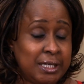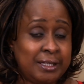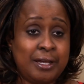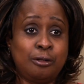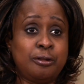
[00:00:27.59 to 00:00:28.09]

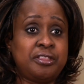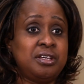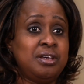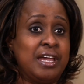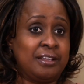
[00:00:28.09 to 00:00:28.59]
eat
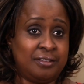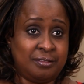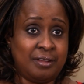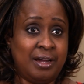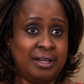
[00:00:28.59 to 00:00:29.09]
healthy,
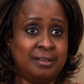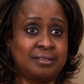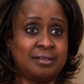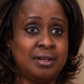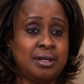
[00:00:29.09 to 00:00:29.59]

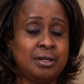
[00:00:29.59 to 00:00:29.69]
exercise